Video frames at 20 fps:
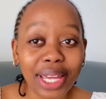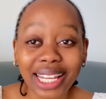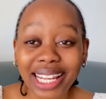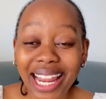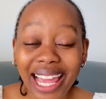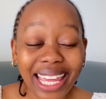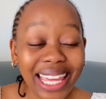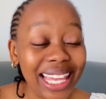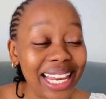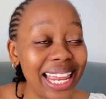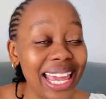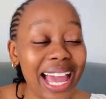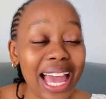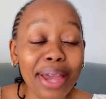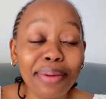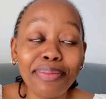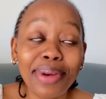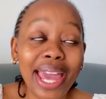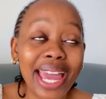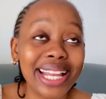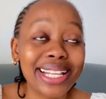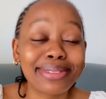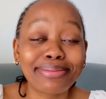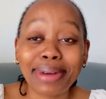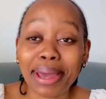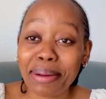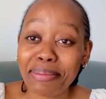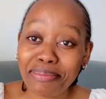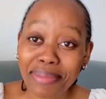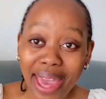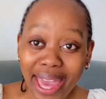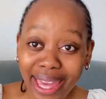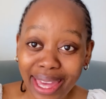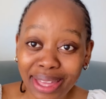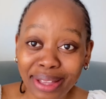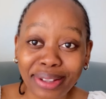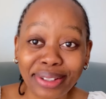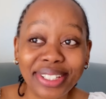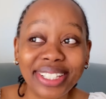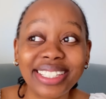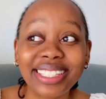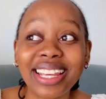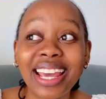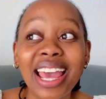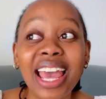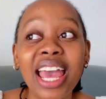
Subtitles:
Luckily I packed my bag, because